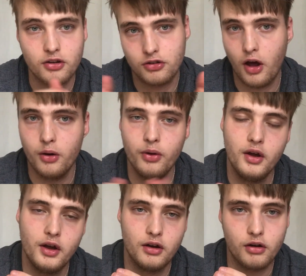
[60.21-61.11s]
So
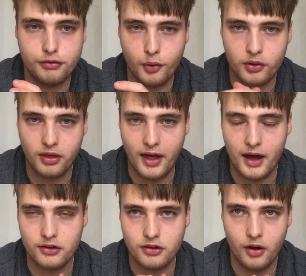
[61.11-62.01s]
look forward to
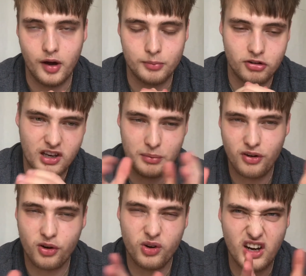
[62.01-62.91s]
that. So I'm just going to be
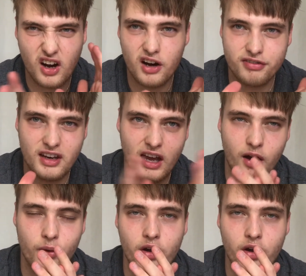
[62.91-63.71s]
recording half it now,